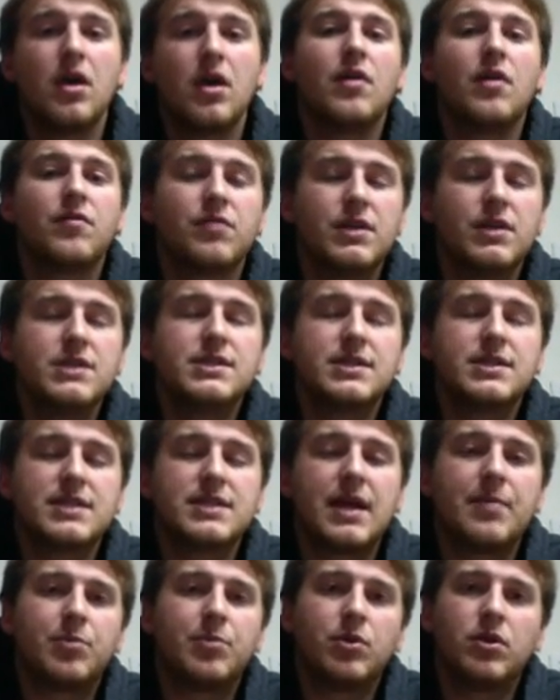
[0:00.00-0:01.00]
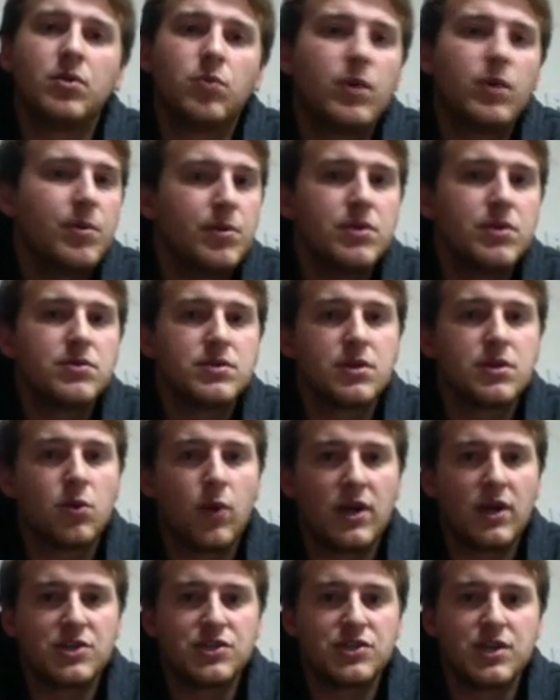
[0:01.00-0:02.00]
For this example, we will use the
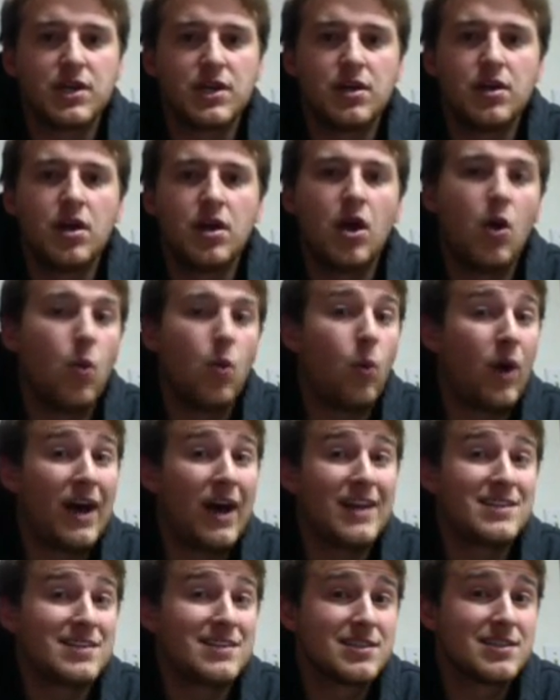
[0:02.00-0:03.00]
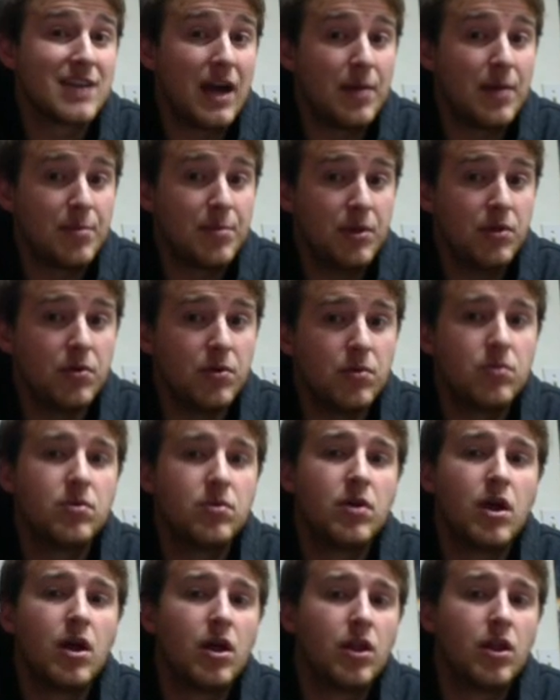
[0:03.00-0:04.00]
question, why is the sky blue?
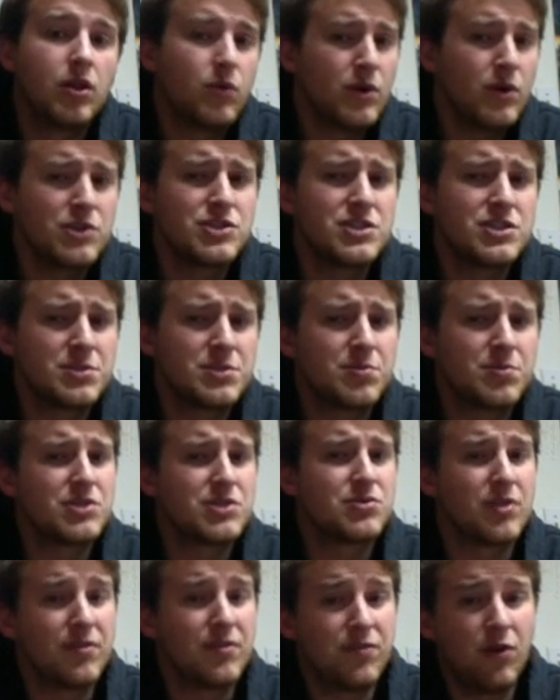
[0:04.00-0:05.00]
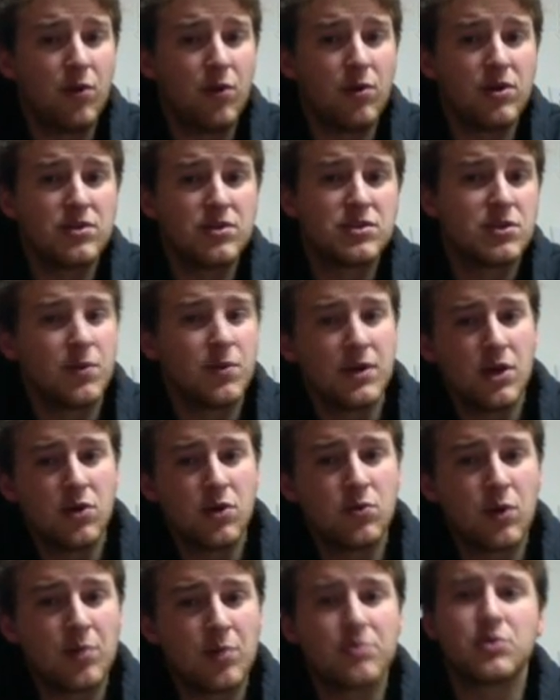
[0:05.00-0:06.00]
The question is pretty straightforward, so we know
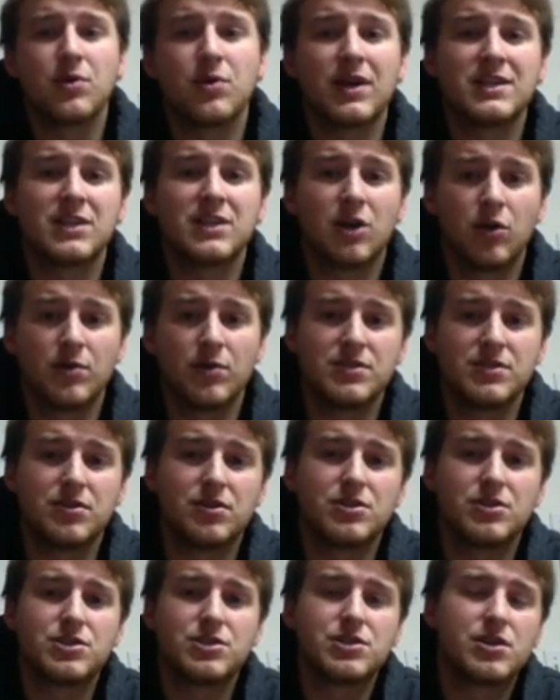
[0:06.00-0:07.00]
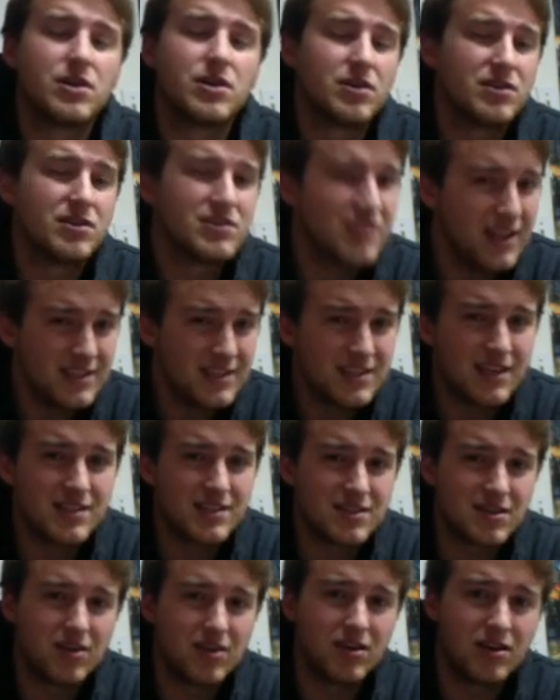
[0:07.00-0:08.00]
where we're directing our research. So let's get
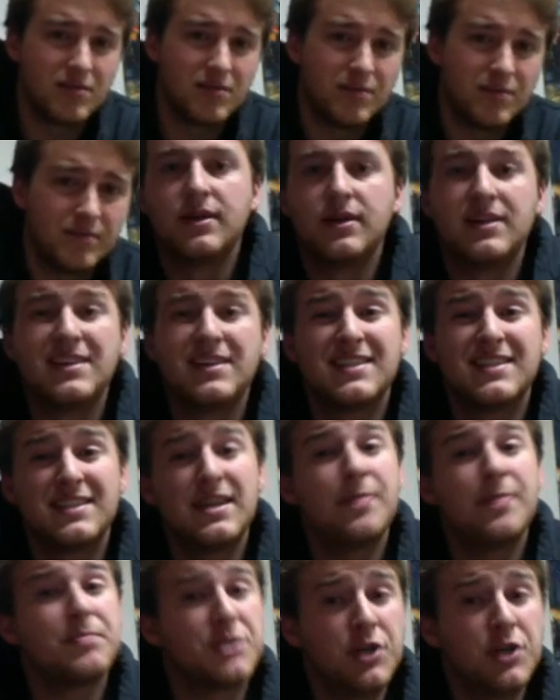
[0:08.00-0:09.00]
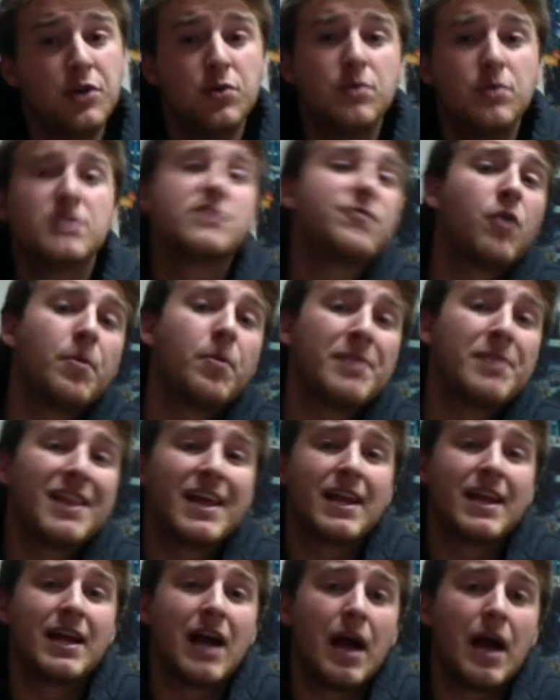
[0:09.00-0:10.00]
started. Step 2 is
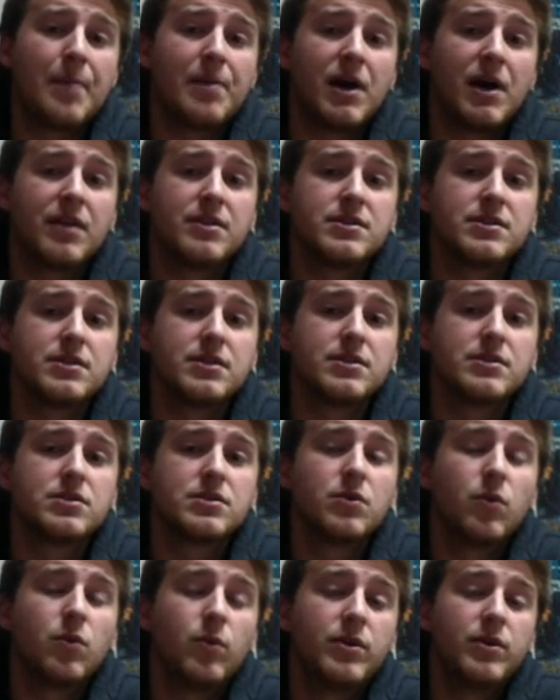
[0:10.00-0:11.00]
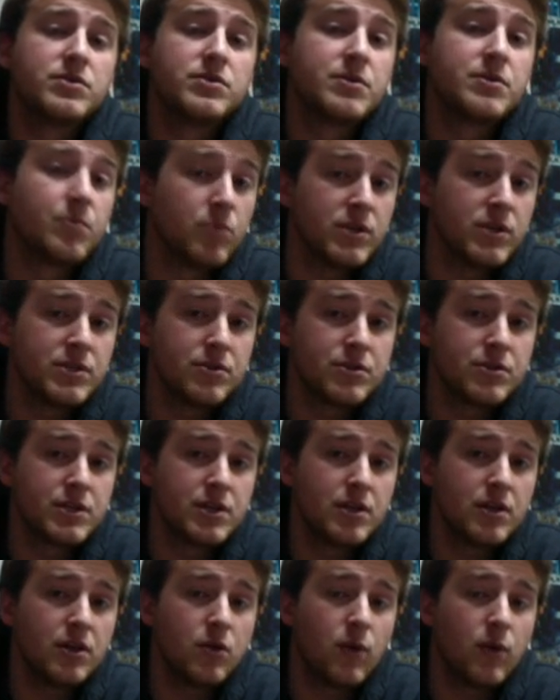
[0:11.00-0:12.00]
formulating a hypothesis. We do some research
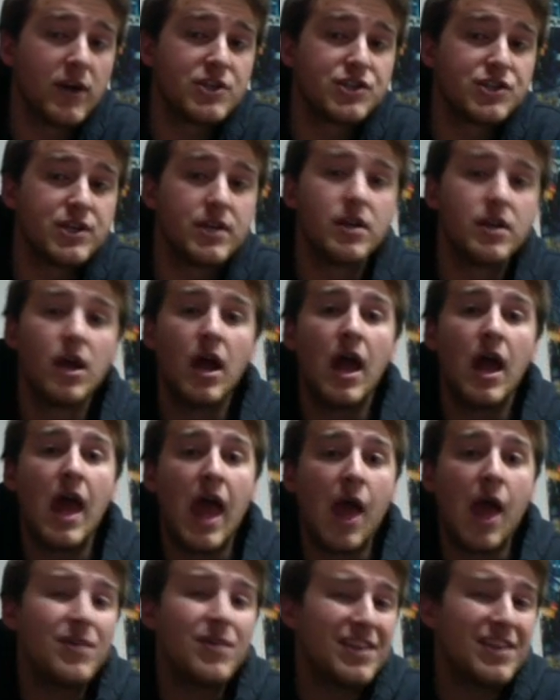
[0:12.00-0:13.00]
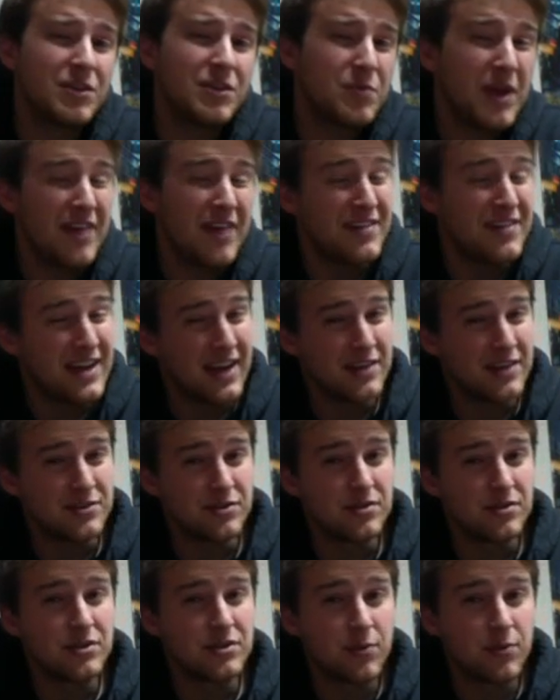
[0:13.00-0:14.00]
into the question, and we think that we have an
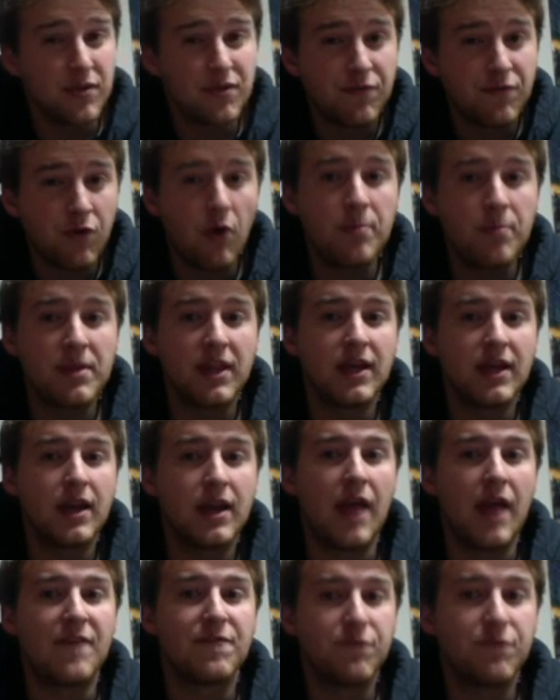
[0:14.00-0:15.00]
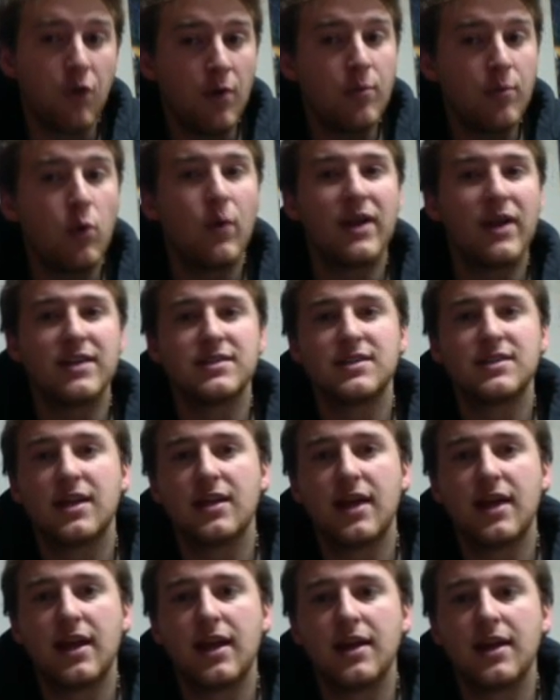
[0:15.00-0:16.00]
answer, so we formulate a formal way to
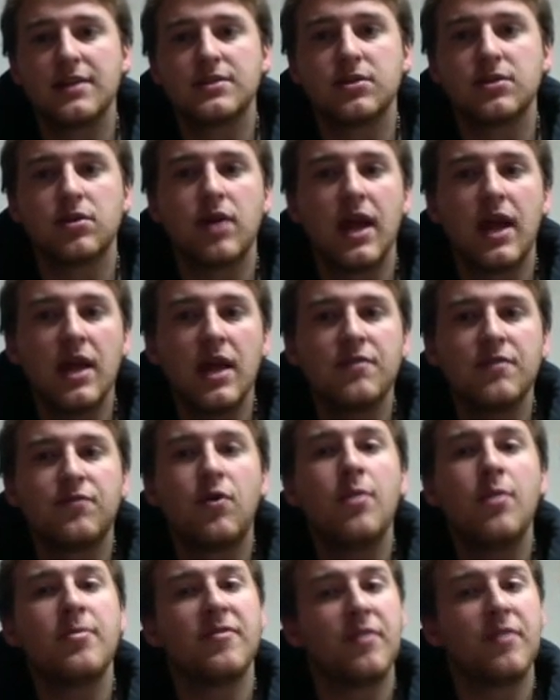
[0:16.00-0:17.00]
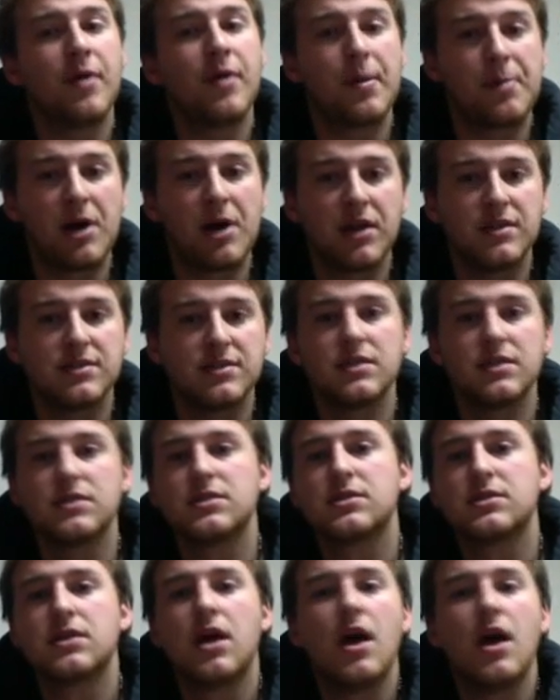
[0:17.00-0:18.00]
say that answer in the form of a
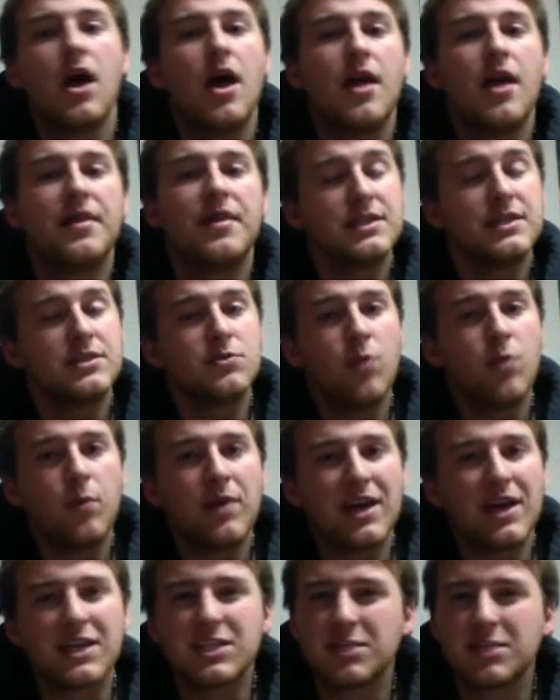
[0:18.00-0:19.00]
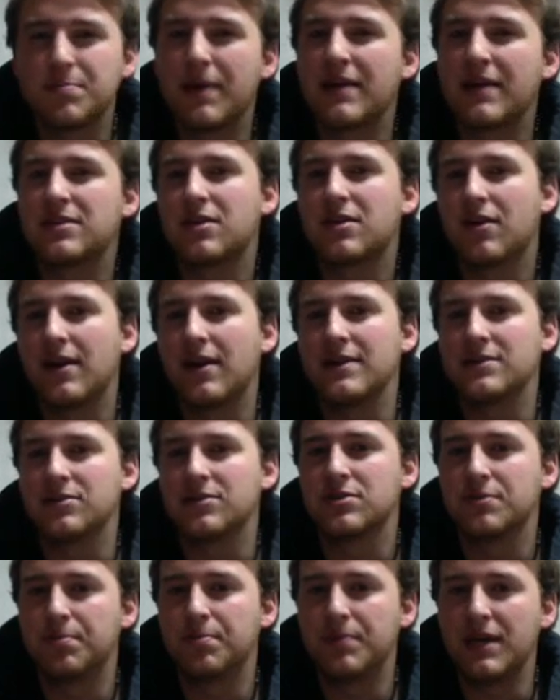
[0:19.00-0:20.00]
hypothesis. This is what we expect our
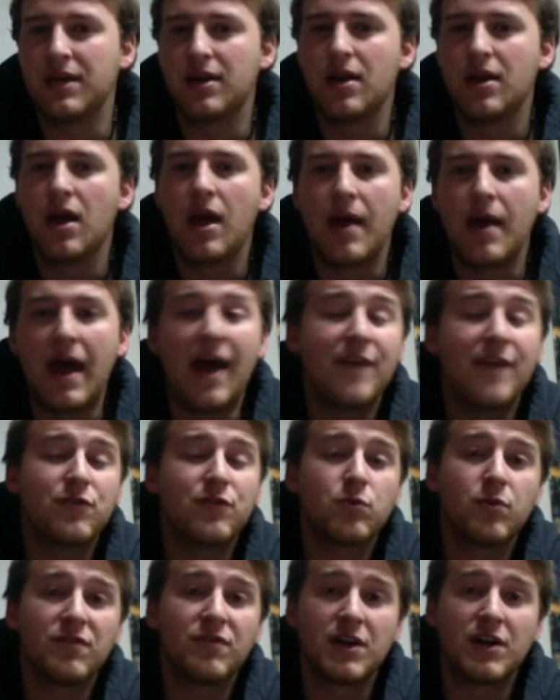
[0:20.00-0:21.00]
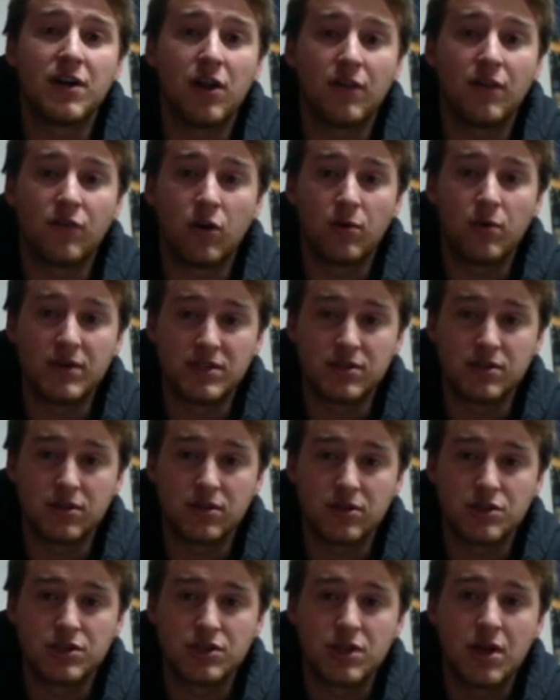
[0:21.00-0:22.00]
answer to be, after we've done all of our
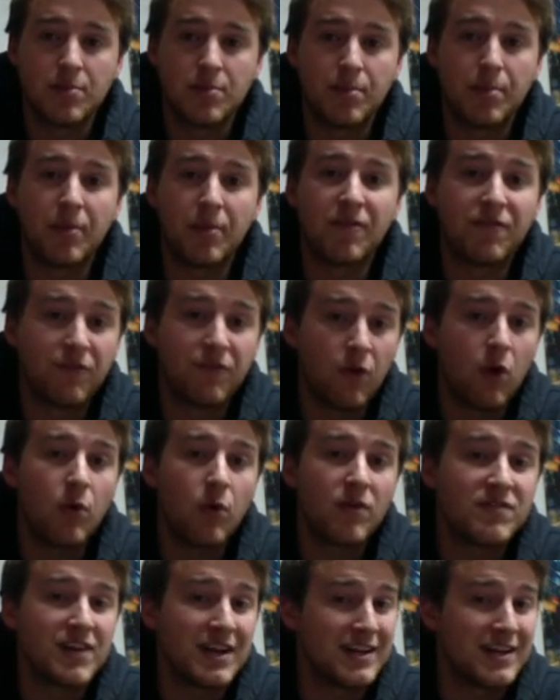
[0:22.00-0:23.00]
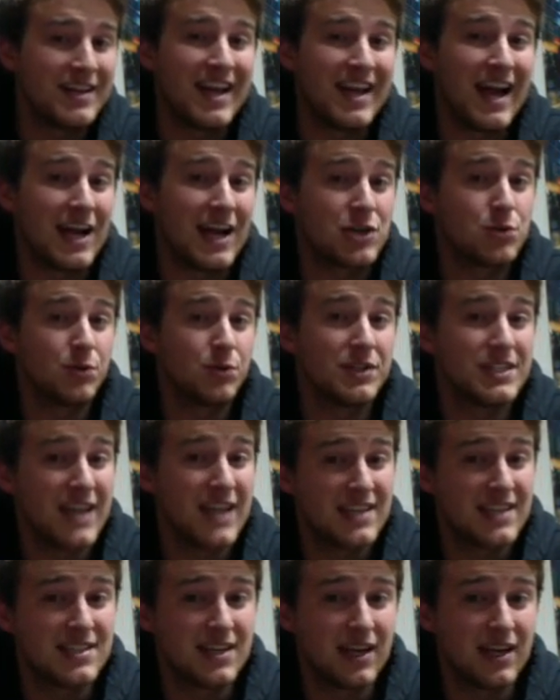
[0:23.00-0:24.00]
research, but before we've done any actual
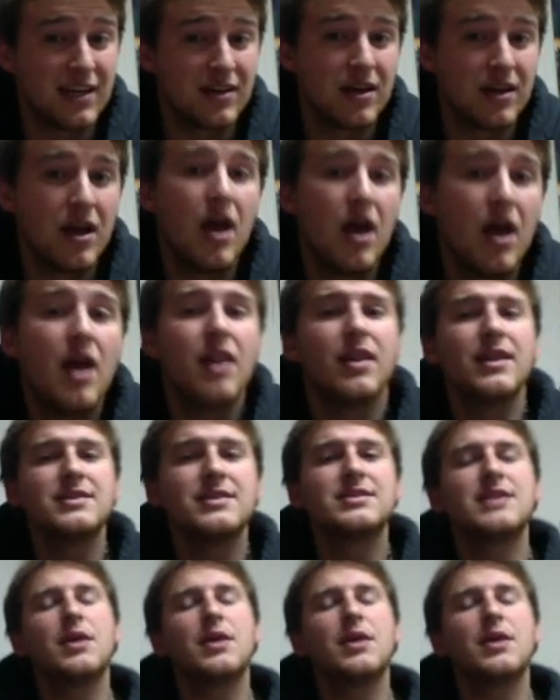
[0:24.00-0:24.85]
testing. Let's